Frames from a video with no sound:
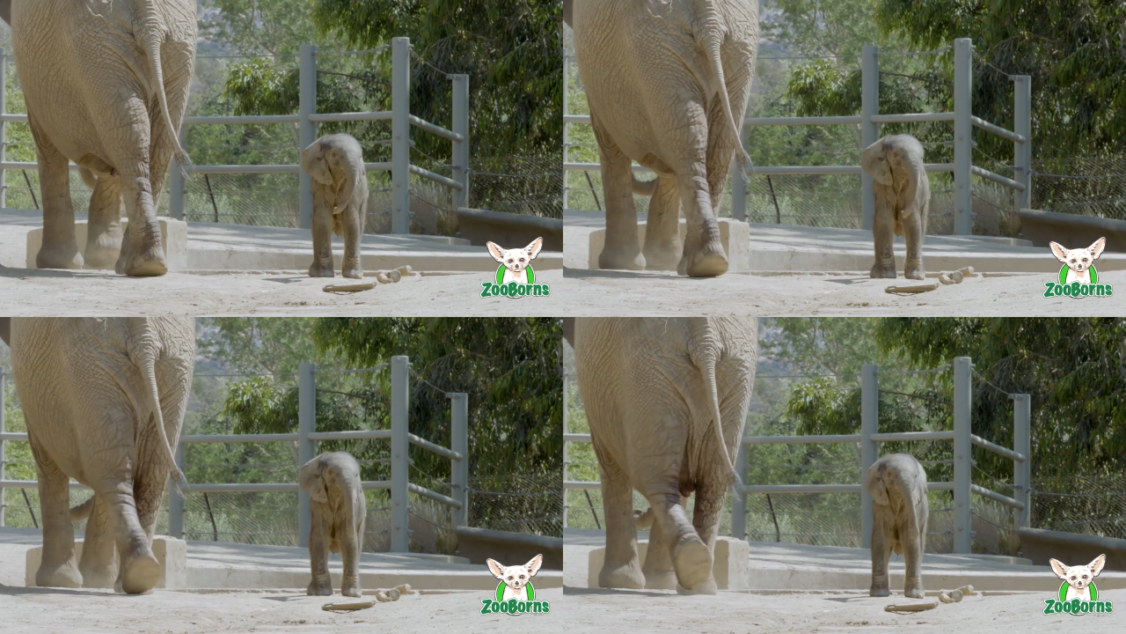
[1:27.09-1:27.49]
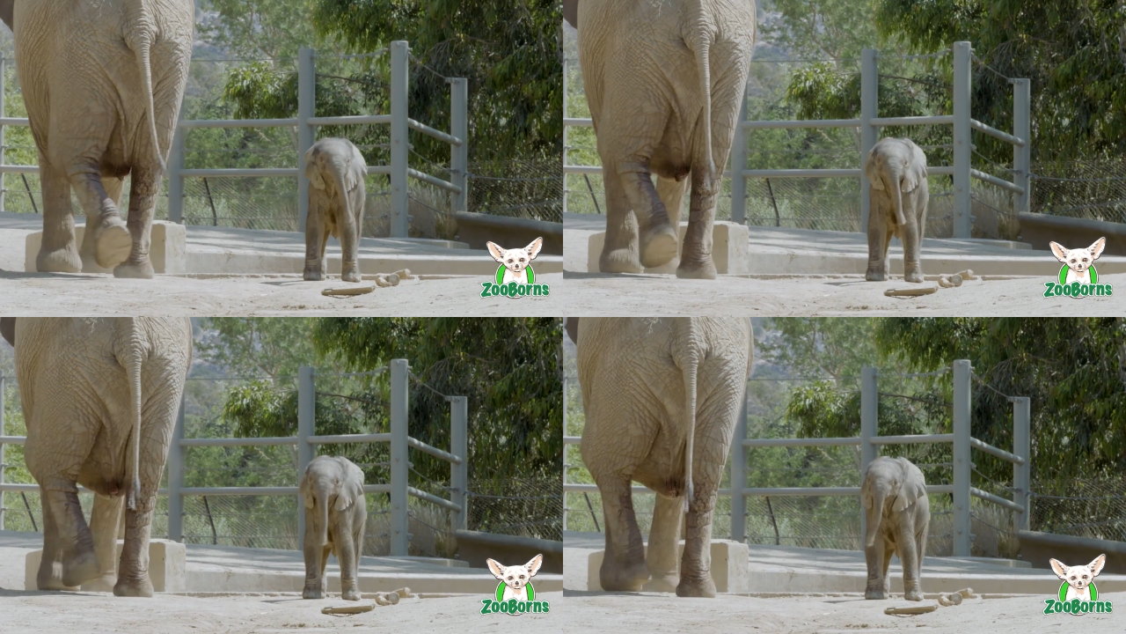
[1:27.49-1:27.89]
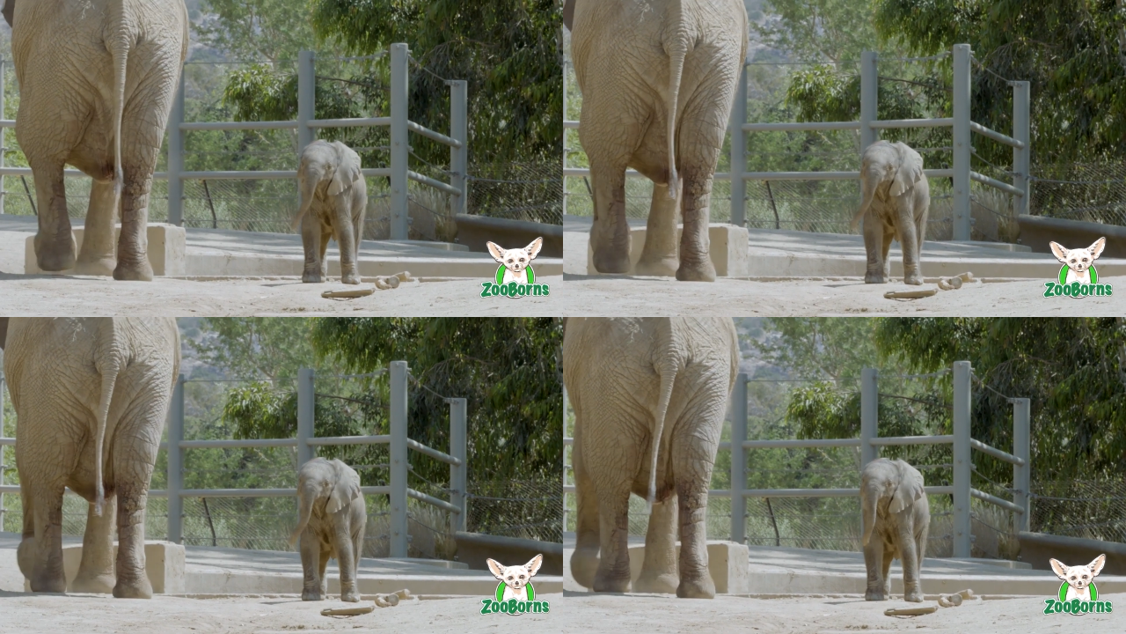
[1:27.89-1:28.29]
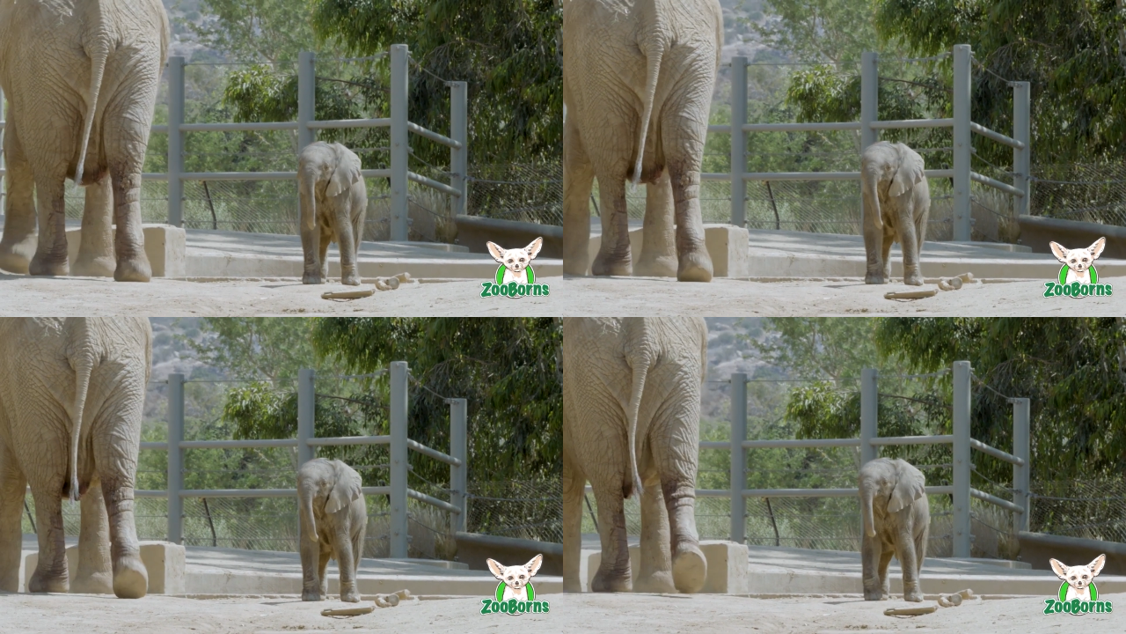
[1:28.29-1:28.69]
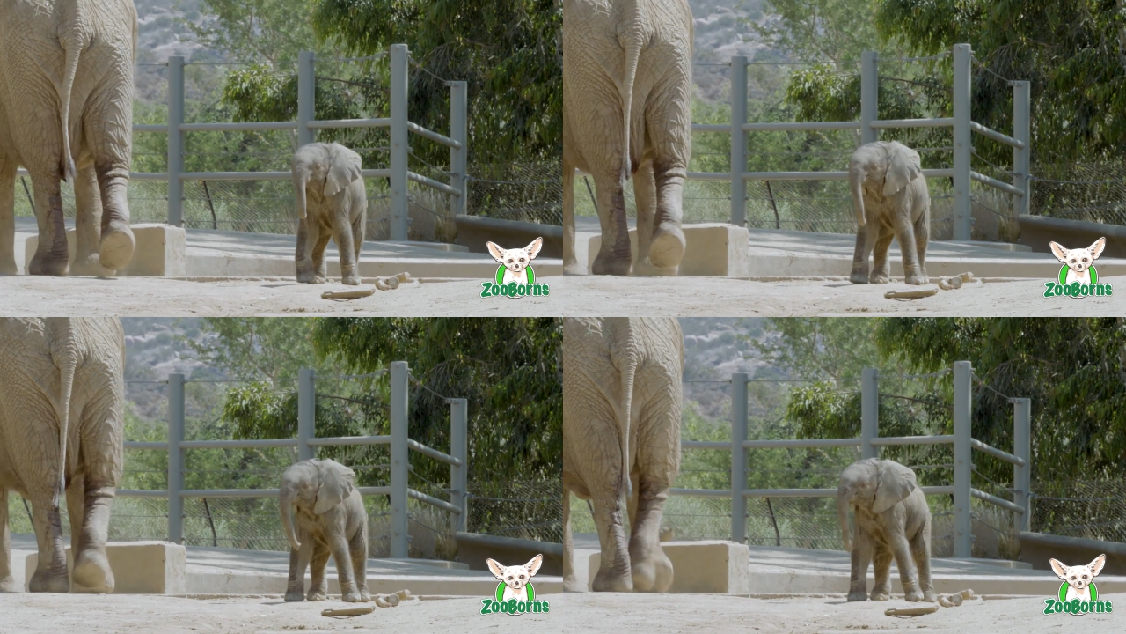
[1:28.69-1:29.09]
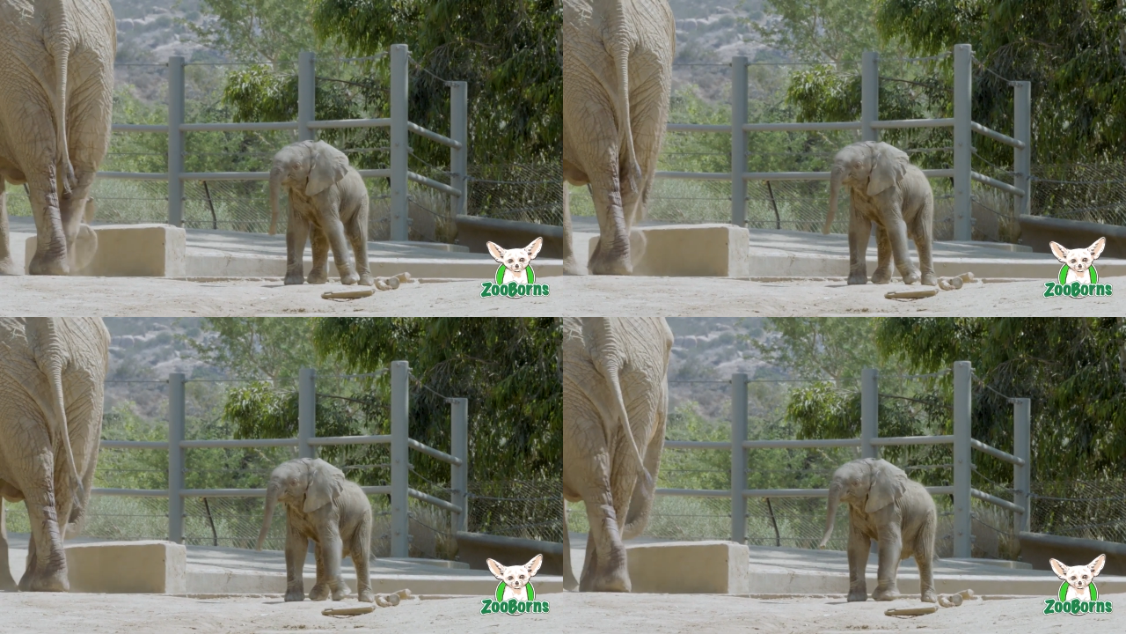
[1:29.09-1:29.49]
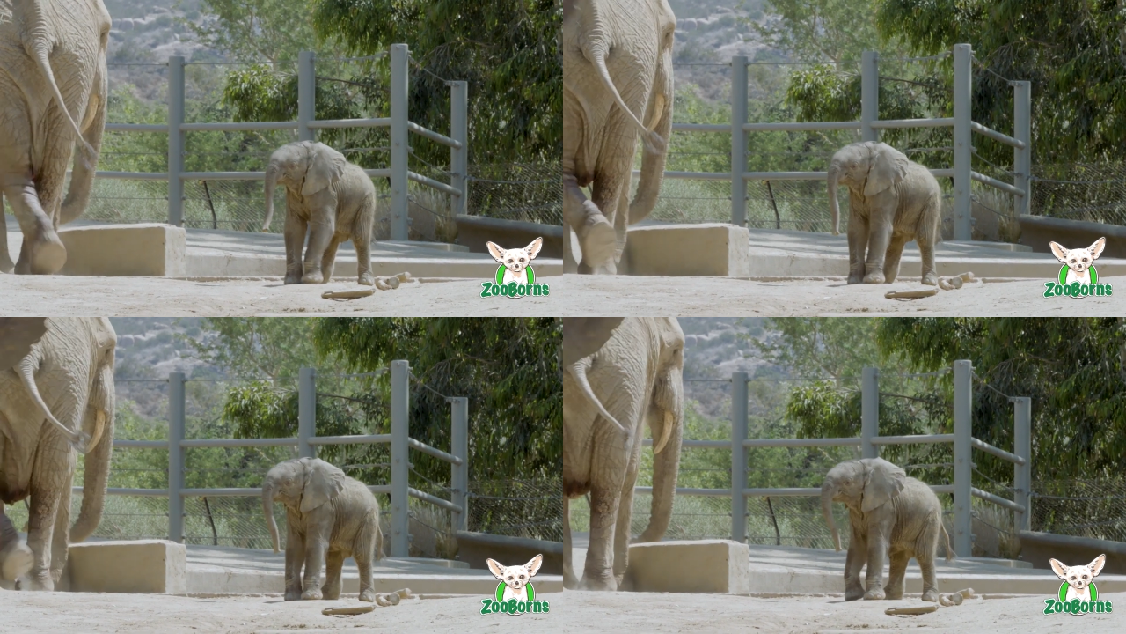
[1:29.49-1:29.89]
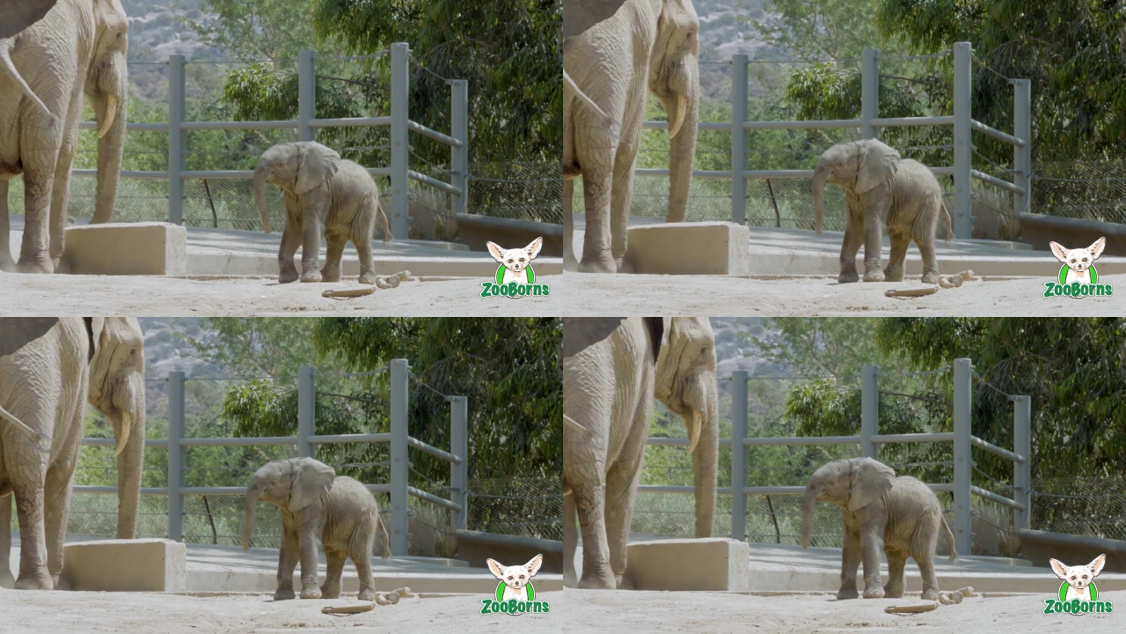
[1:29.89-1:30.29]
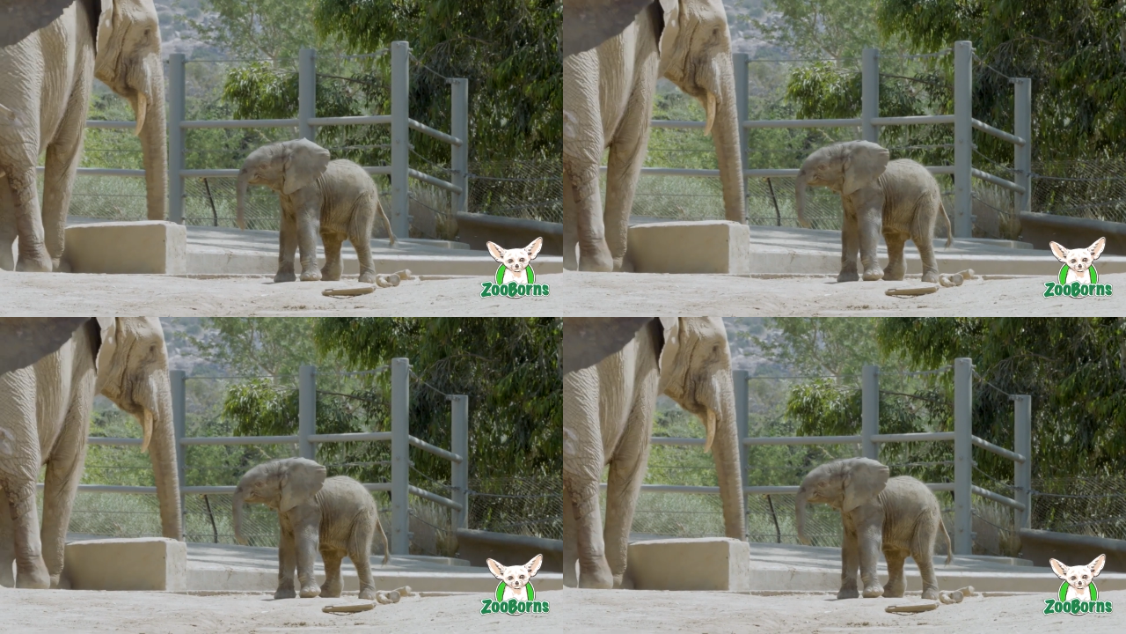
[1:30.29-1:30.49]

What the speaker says: (no speaker visible)